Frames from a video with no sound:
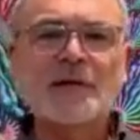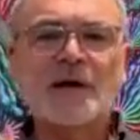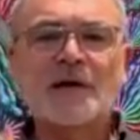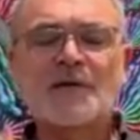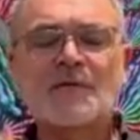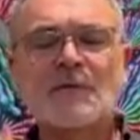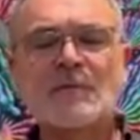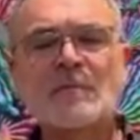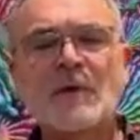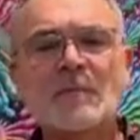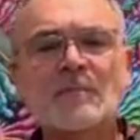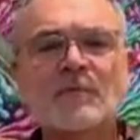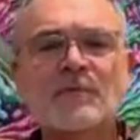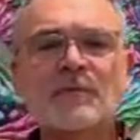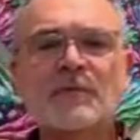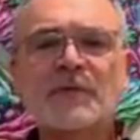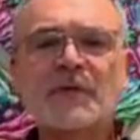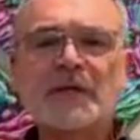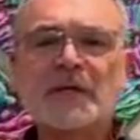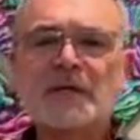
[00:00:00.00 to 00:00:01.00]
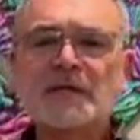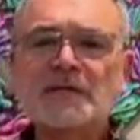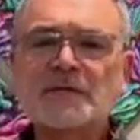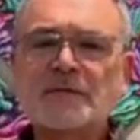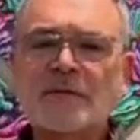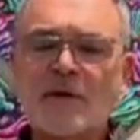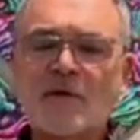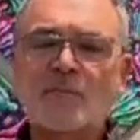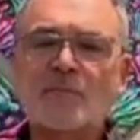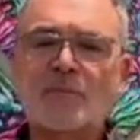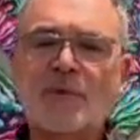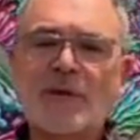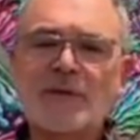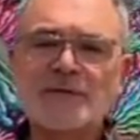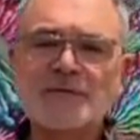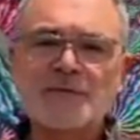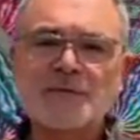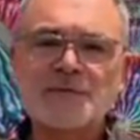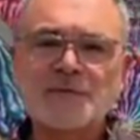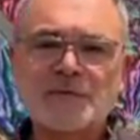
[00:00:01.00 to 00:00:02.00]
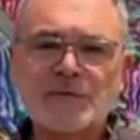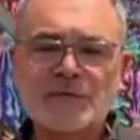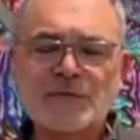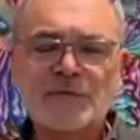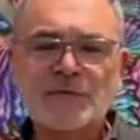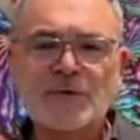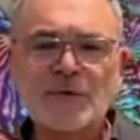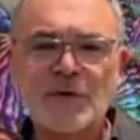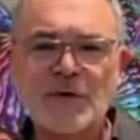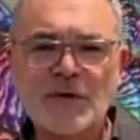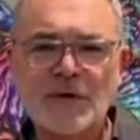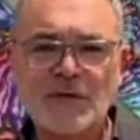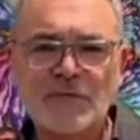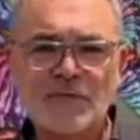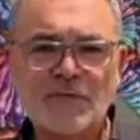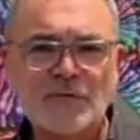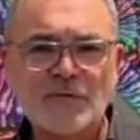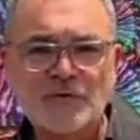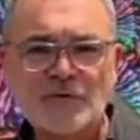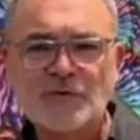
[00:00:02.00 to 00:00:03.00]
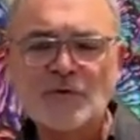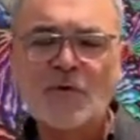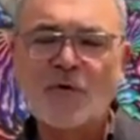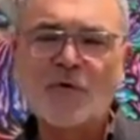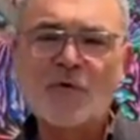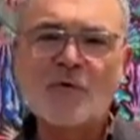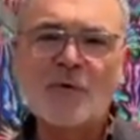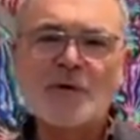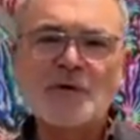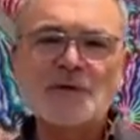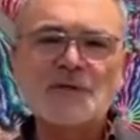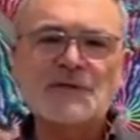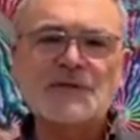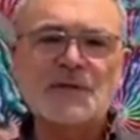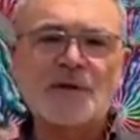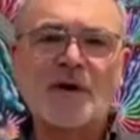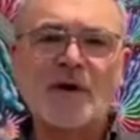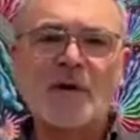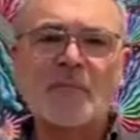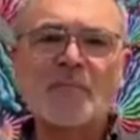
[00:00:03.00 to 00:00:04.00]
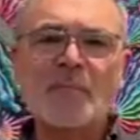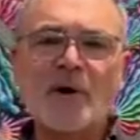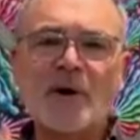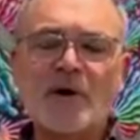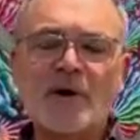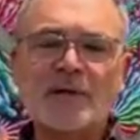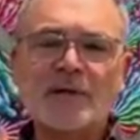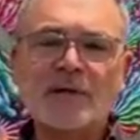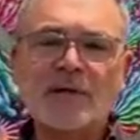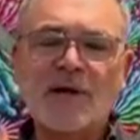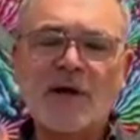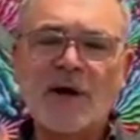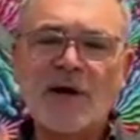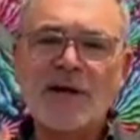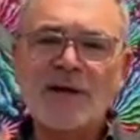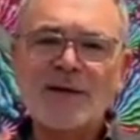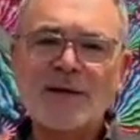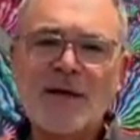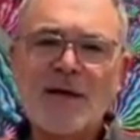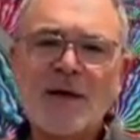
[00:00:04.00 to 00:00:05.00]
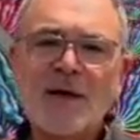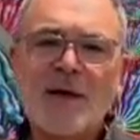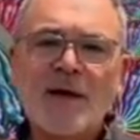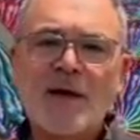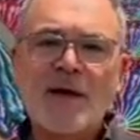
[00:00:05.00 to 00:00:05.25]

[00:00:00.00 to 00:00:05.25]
Remember, the sale prices are as good as the show is up online,